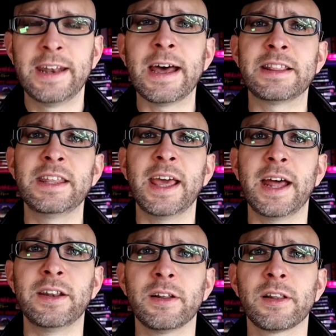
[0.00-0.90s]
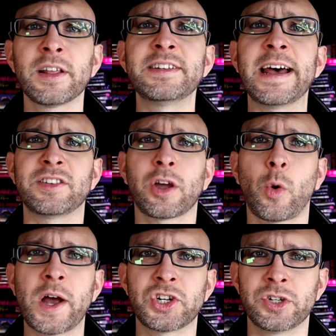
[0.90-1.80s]
And at the end, let's ask the
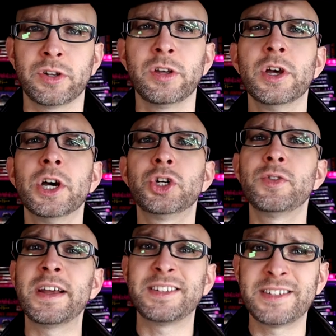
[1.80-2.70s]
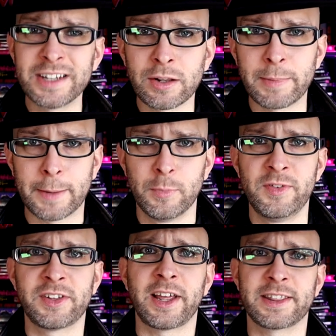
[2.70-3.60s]
question should they still make
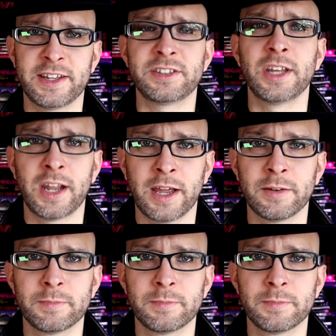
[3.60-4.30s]
movies like this today?